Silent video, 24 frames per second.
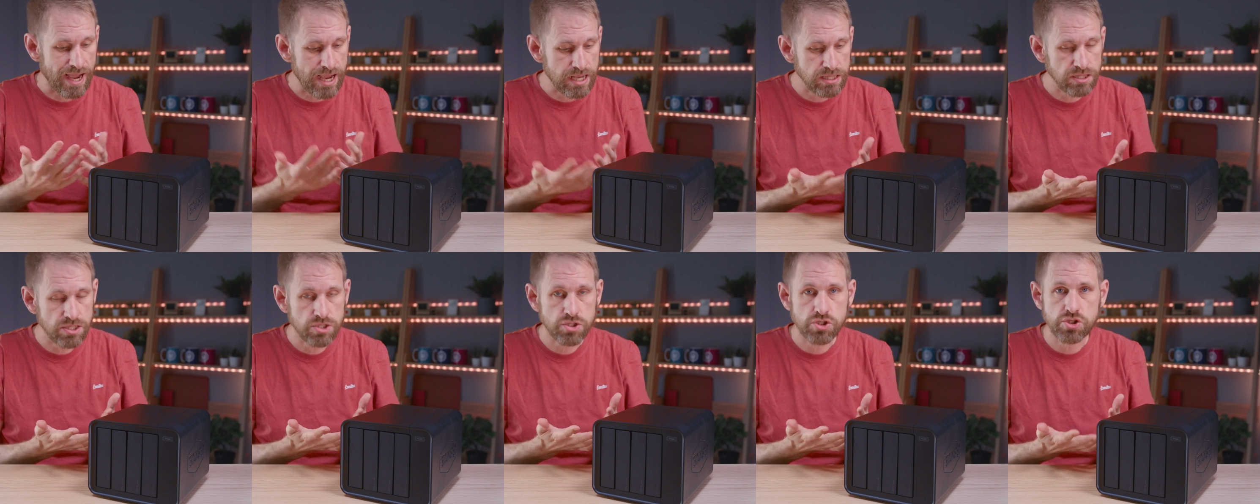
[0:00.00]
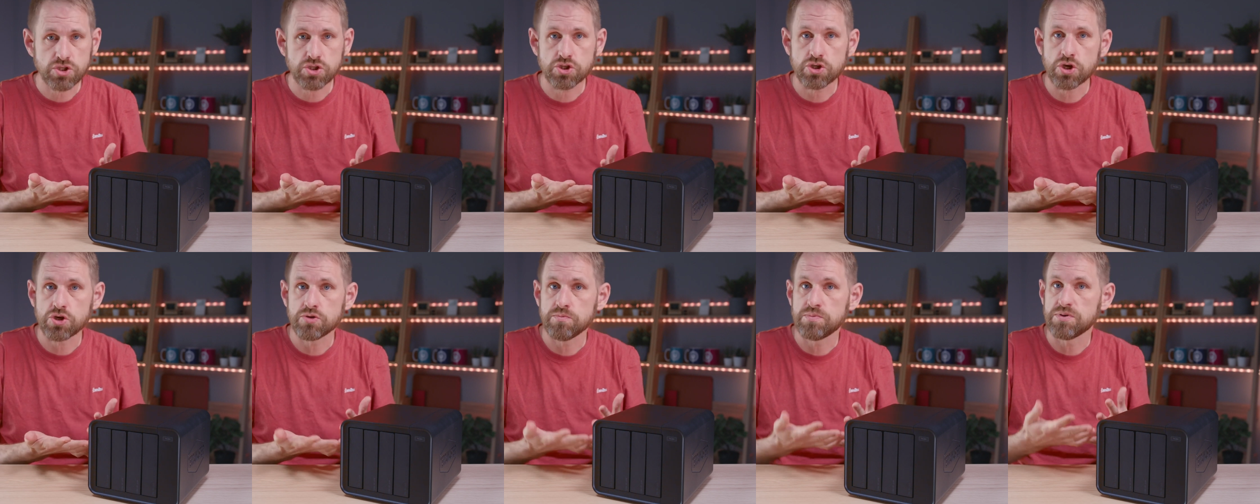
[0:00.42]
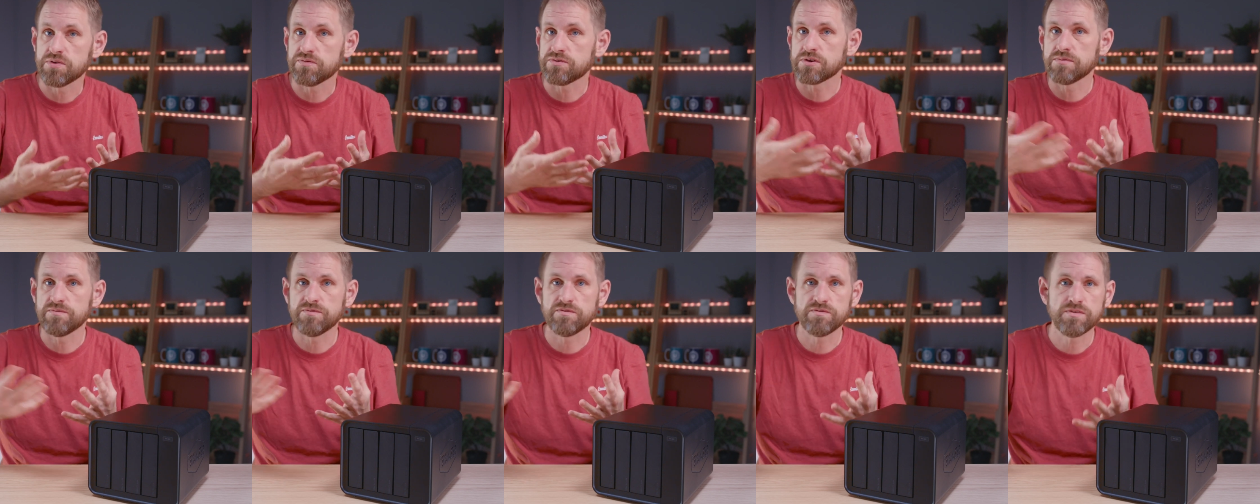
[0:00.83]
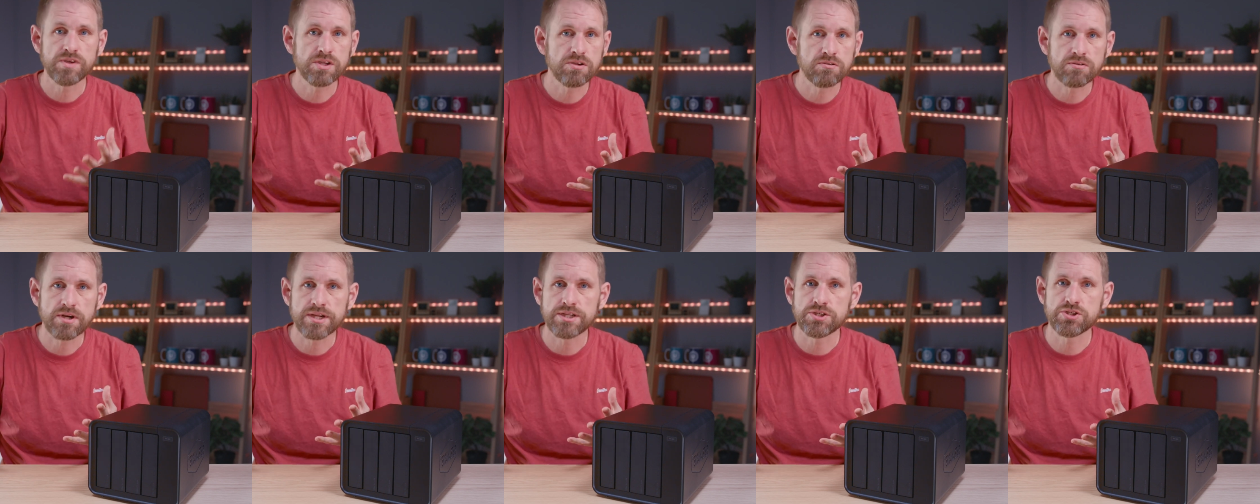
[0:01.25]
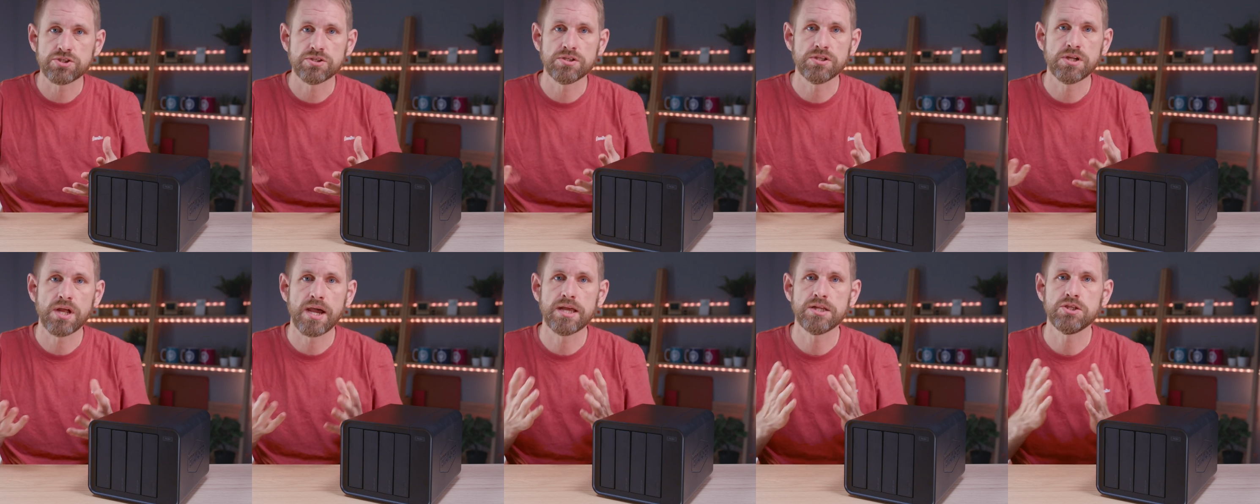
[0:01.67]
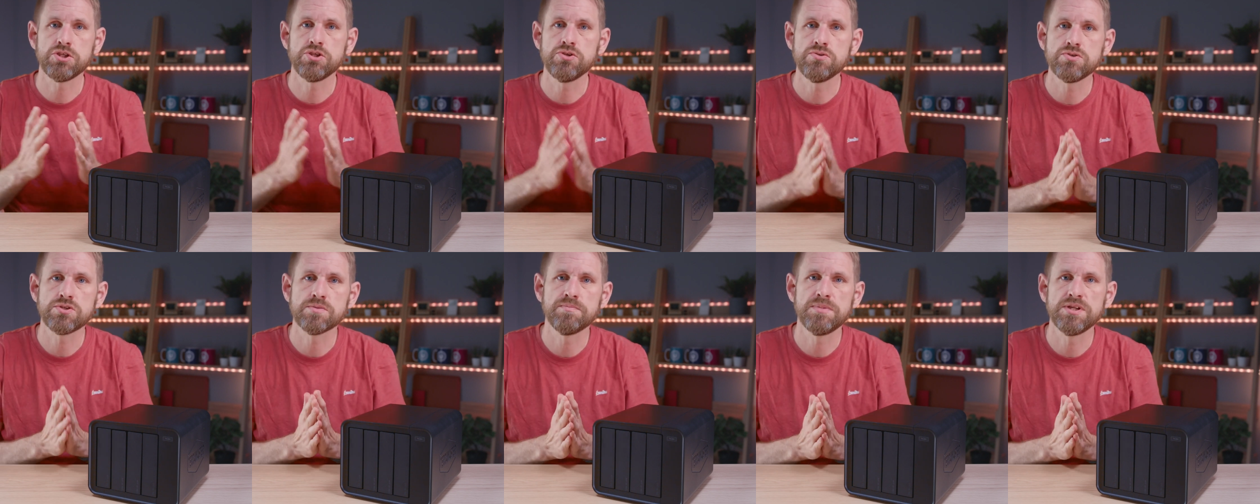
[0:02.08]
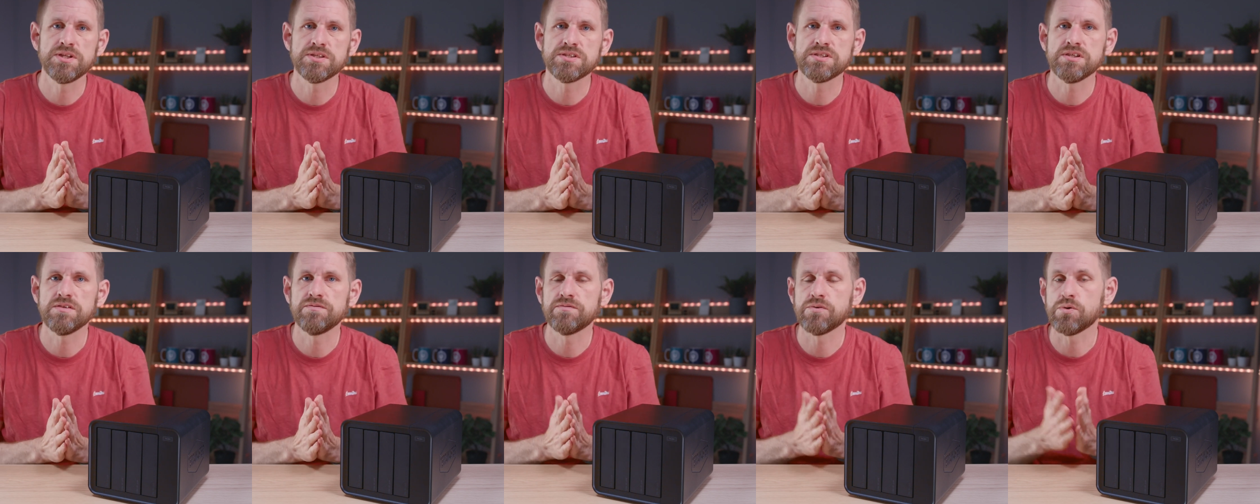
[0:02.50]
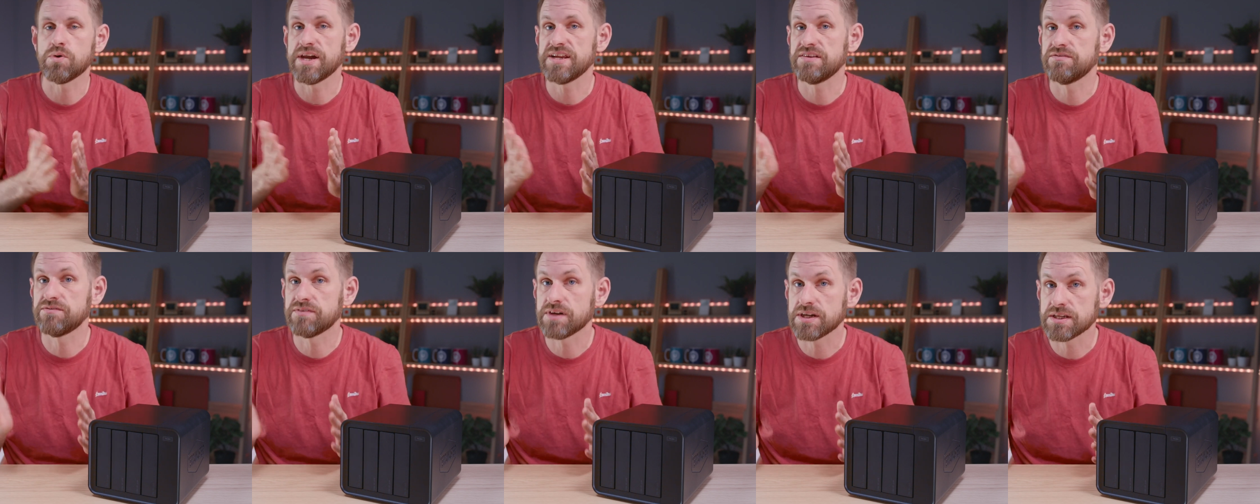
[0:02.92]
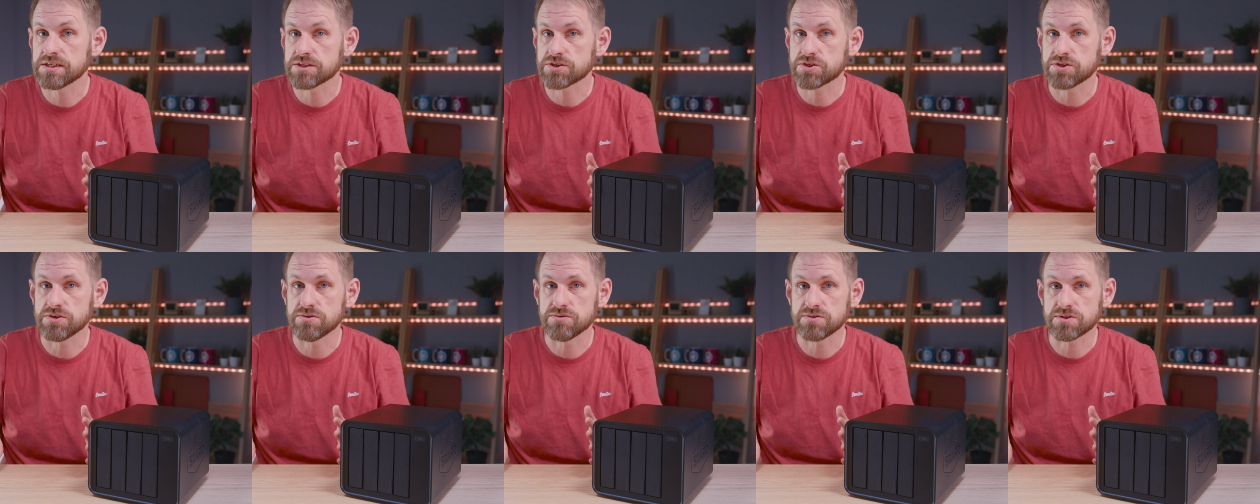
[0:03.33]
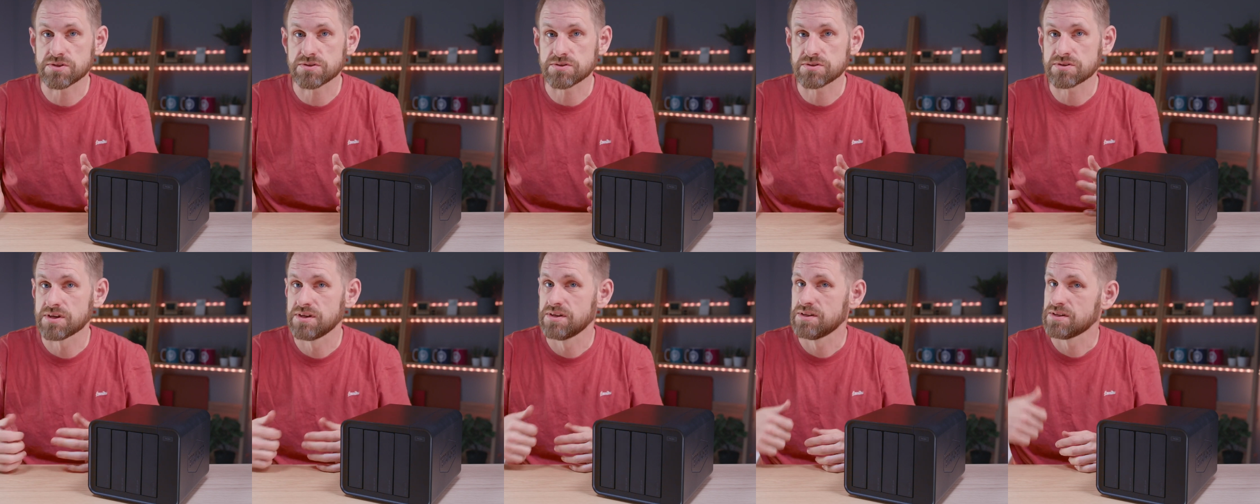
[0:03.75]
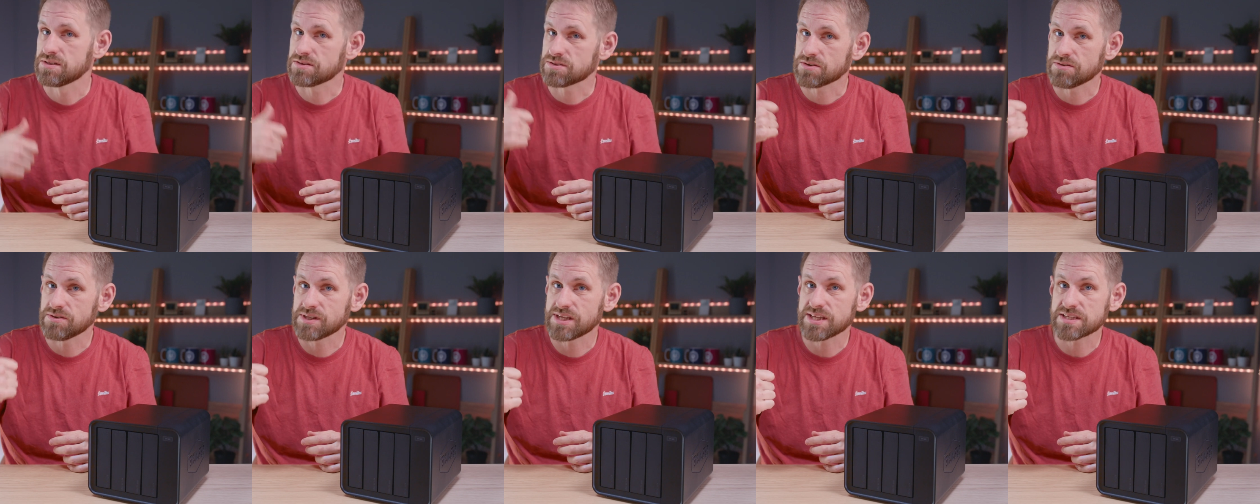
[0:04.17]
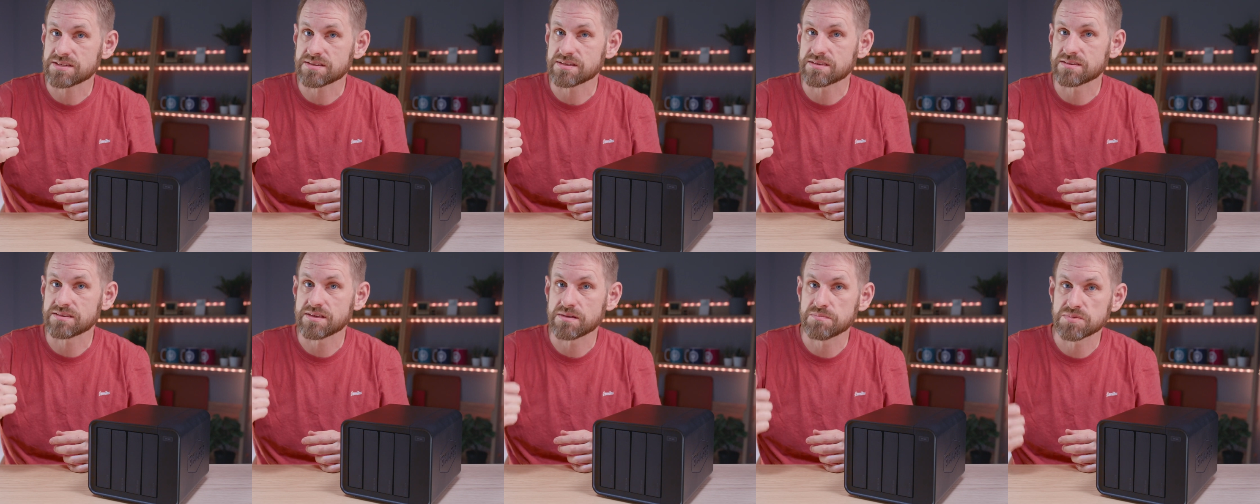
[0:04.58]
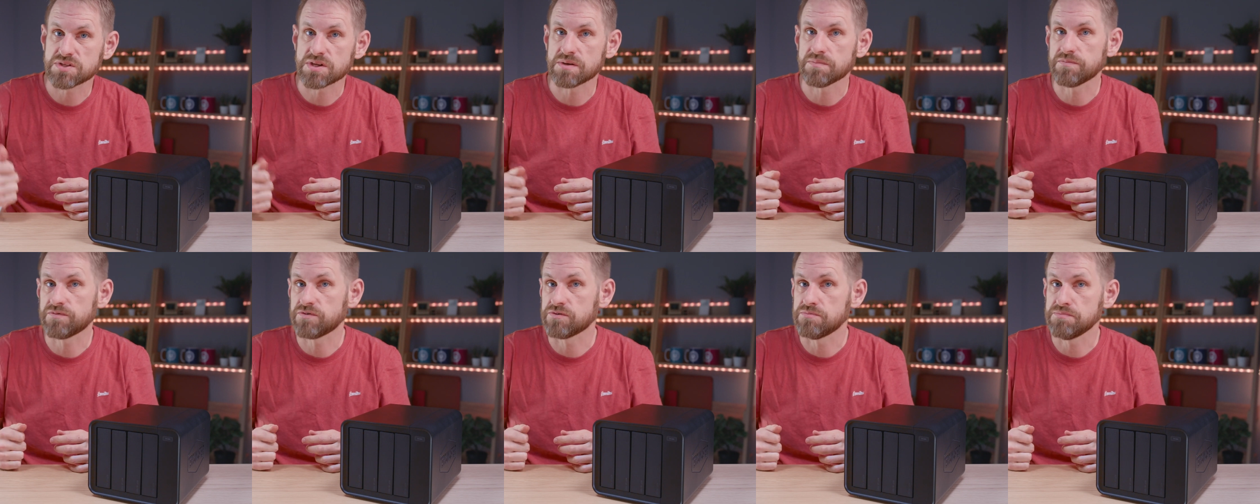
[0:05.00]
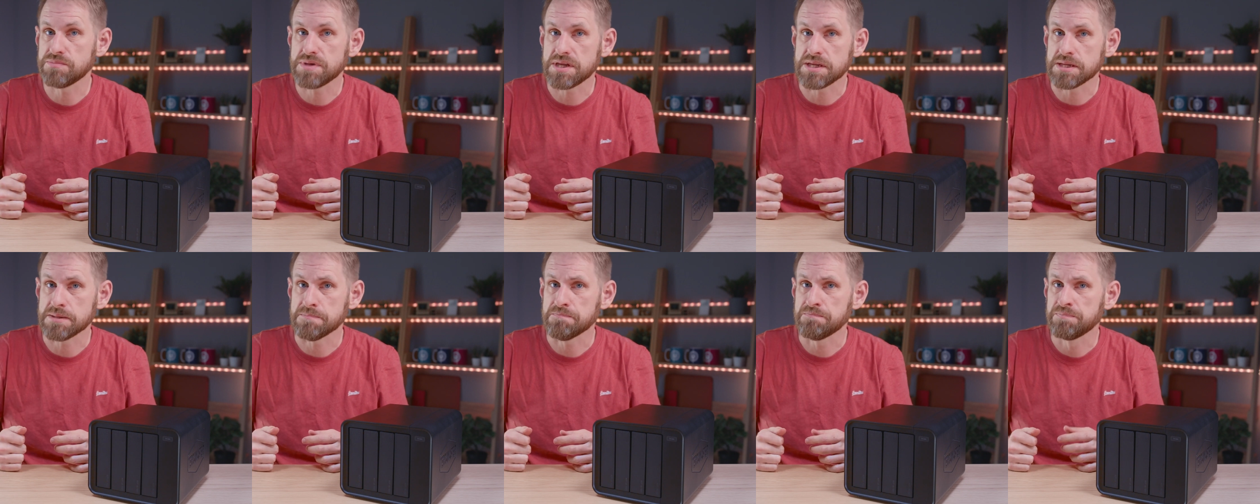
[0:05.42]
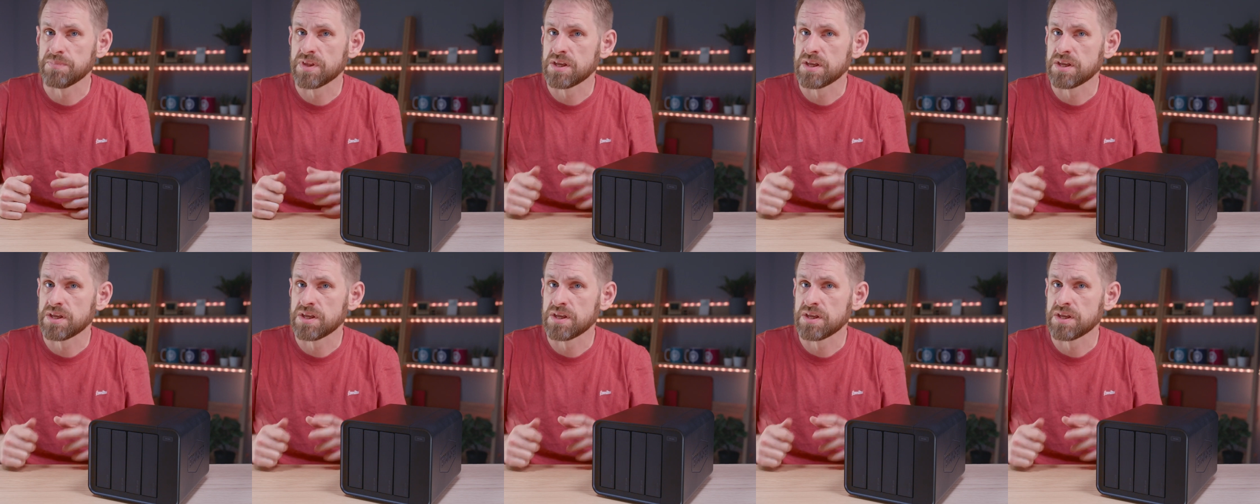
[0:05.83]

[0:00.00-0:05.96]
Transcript: and the scope of configuration and usability for advanced users, so it gets a thumbs up from me.